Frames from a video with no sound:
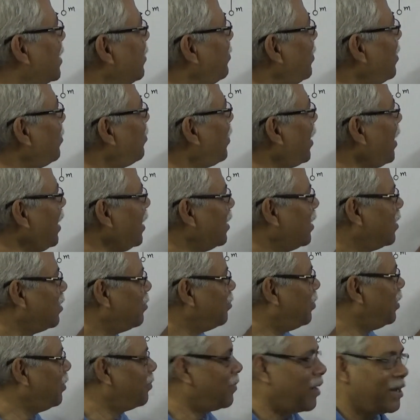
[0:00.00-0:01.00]
given by
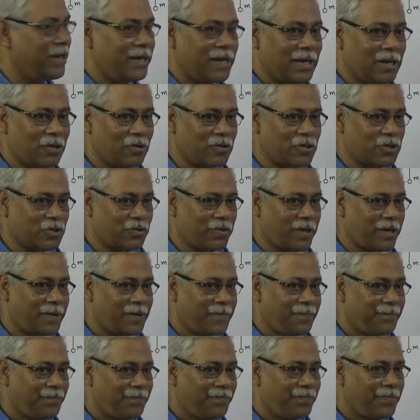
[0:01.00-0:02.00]
v by L whole square.
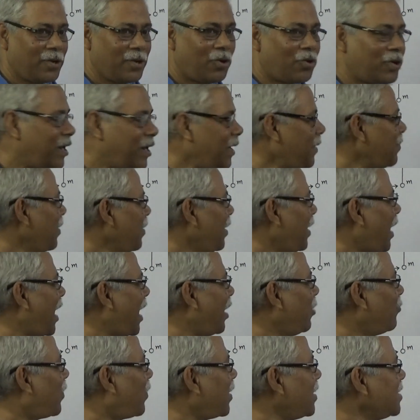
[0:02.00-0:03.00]
Okay,
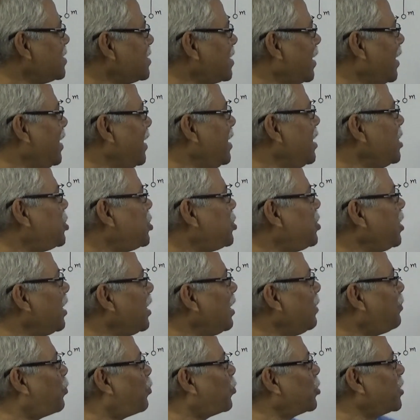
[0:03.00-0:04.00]
and what is the
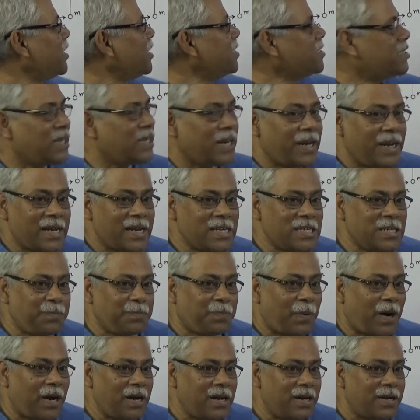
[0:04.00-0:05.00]
initial potential energy
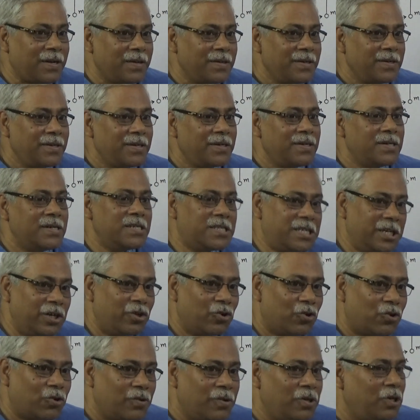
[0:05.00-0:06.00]
part?
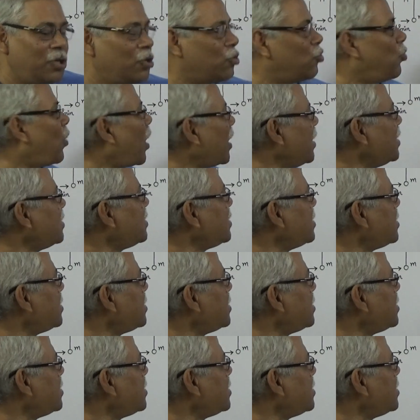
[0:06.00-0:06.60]
0. Why is